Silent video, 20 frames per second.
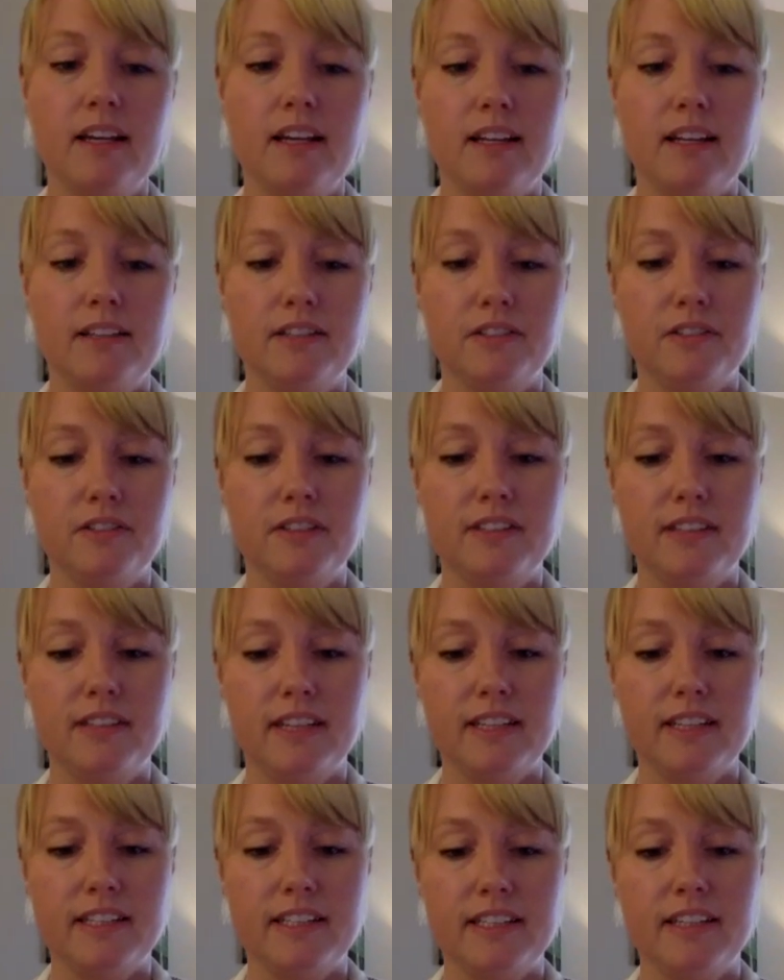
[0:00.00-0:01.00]
And so this
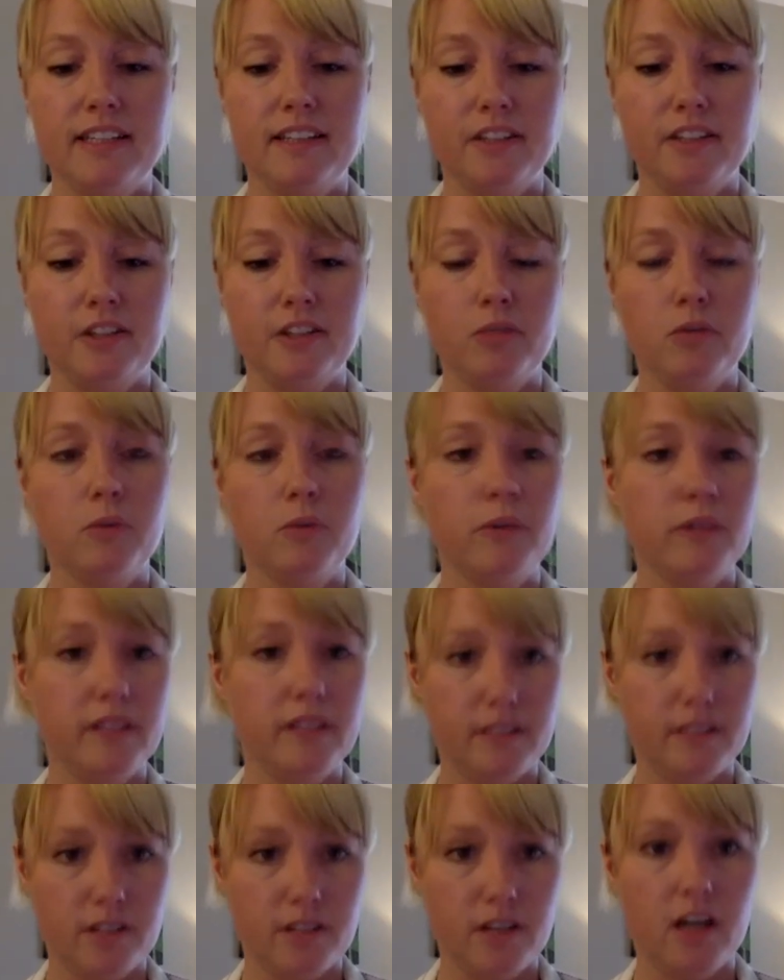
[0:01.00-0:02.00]
idea that you are
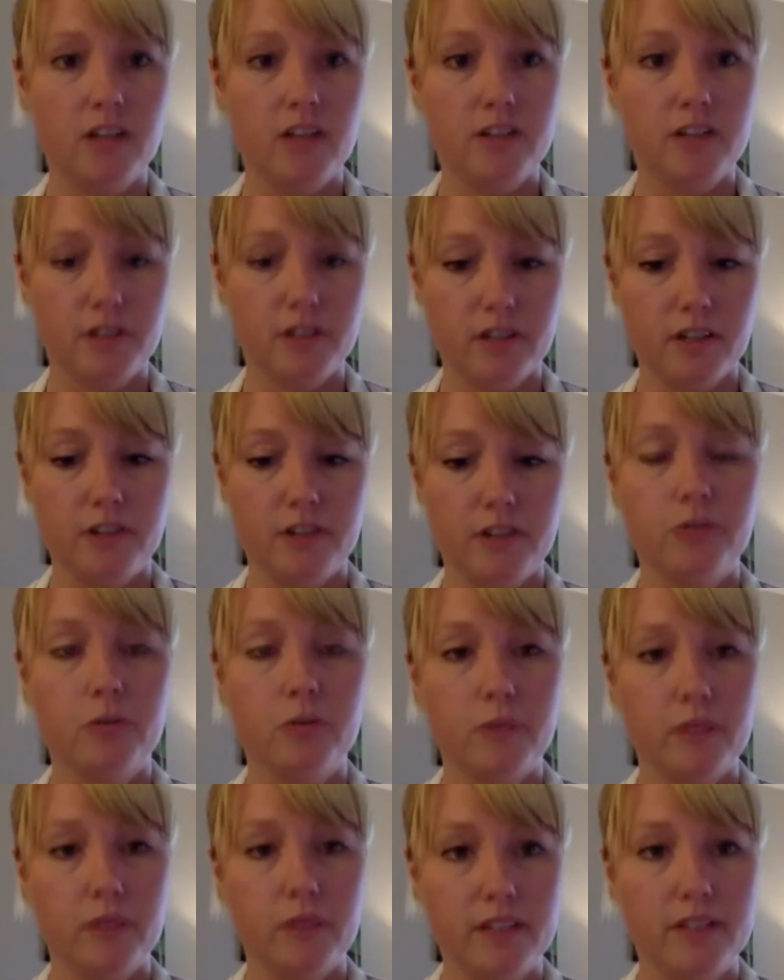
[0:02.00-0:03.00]
willing to talk to her, you are
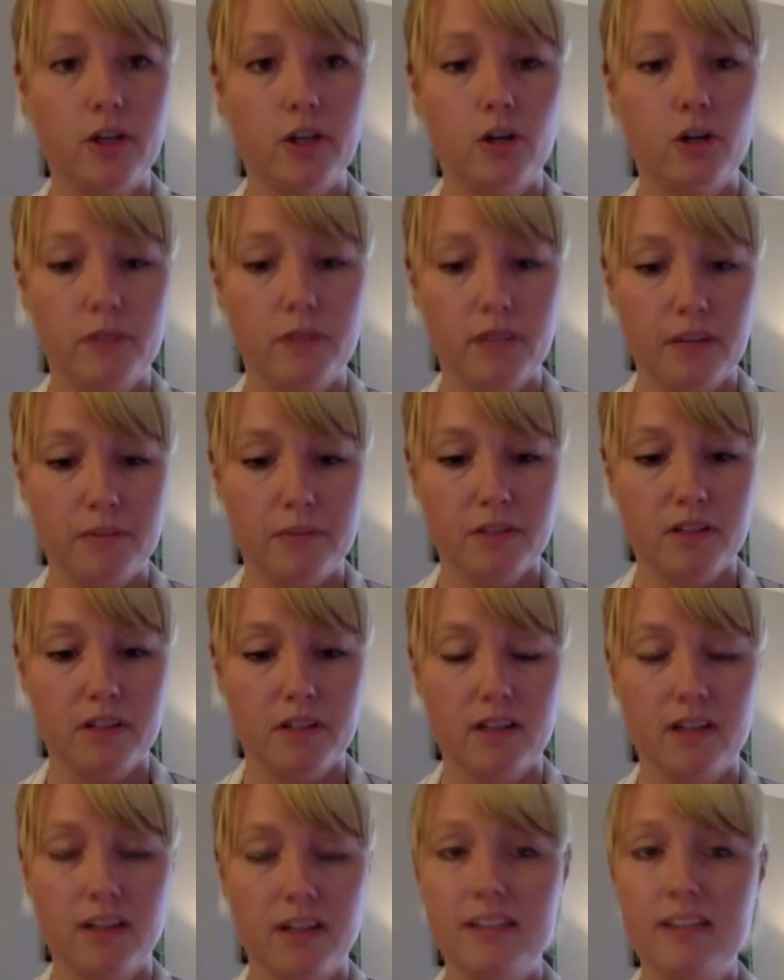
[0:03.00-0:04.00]
willing to open up to
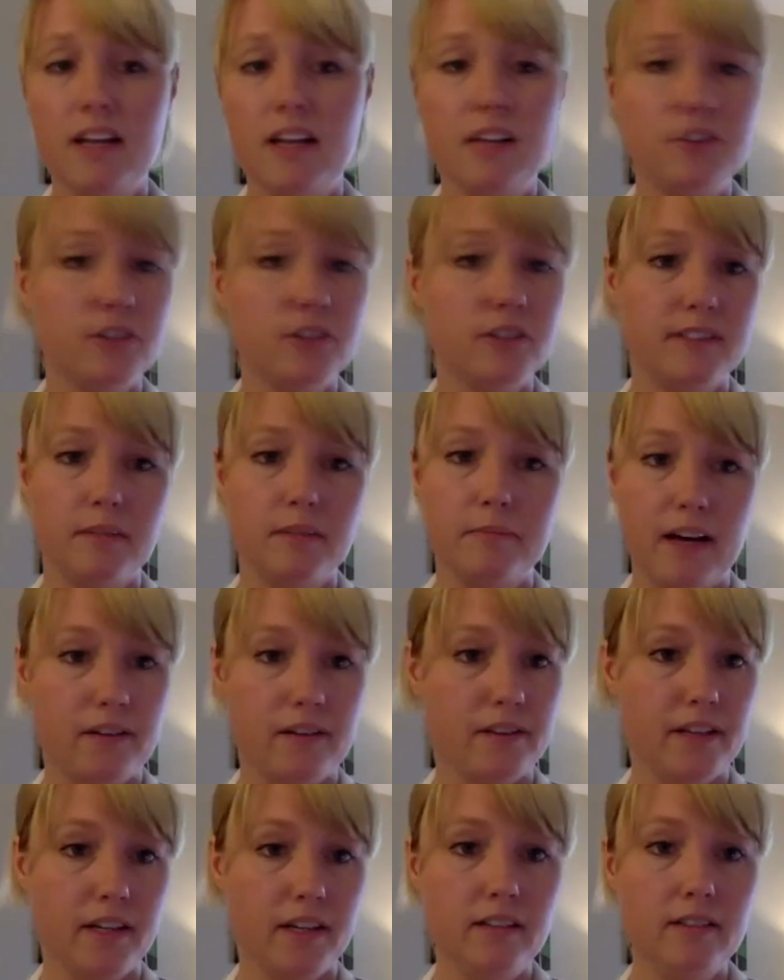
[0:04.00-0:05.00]
her, and not just
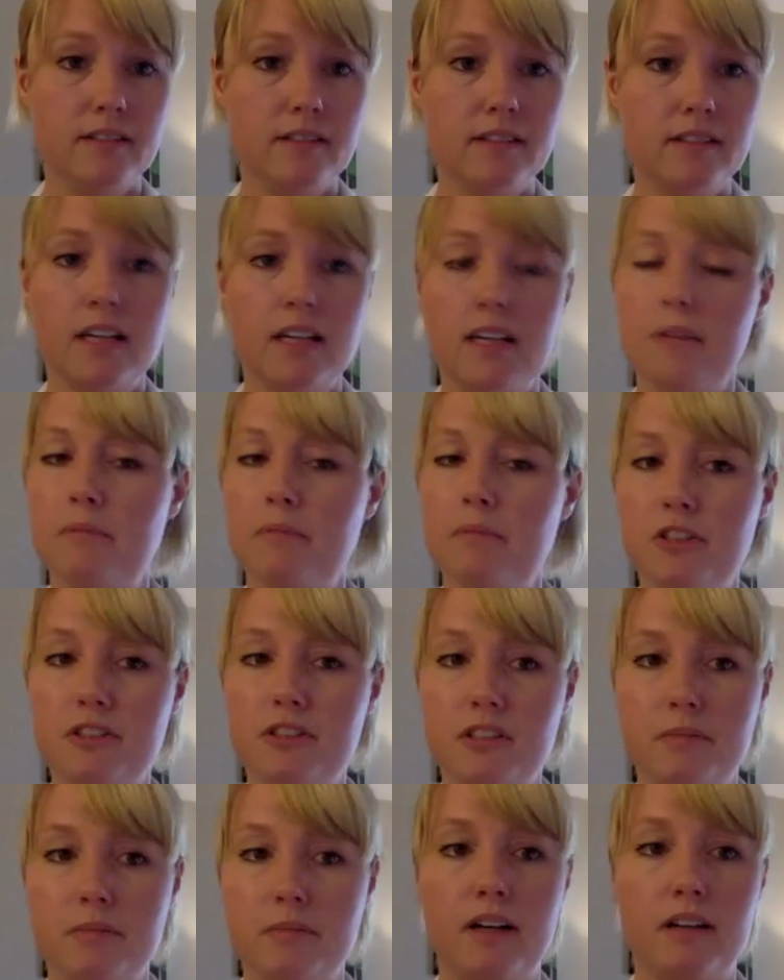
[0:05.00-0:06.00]
about this, but
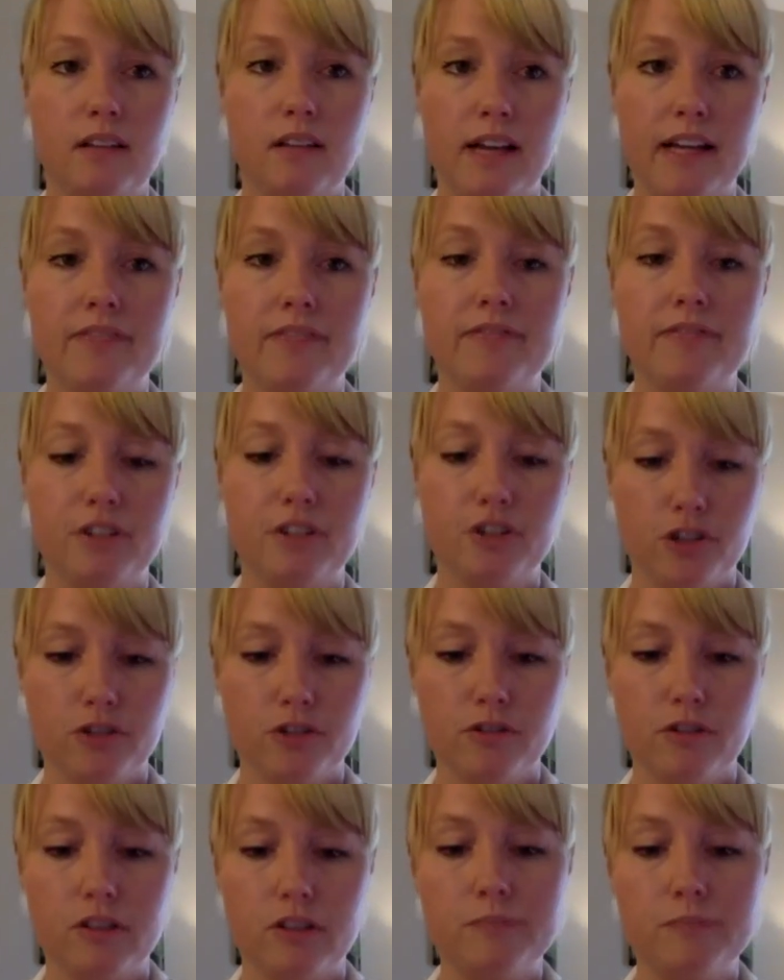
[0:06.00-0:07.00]
just about life in
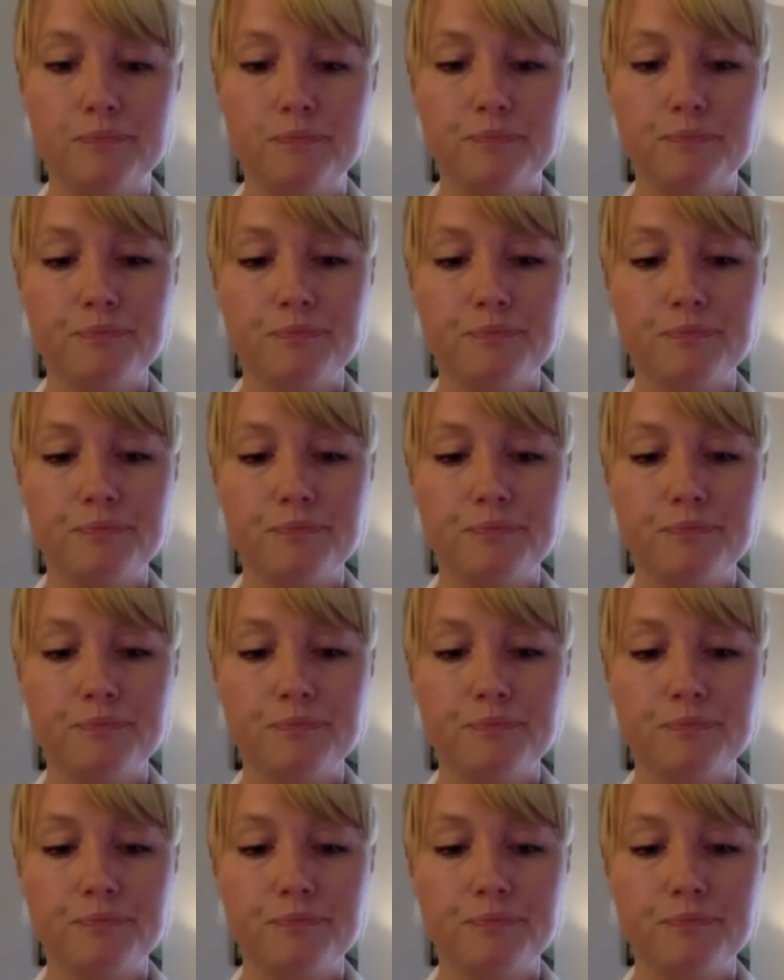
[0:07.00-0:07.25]
general.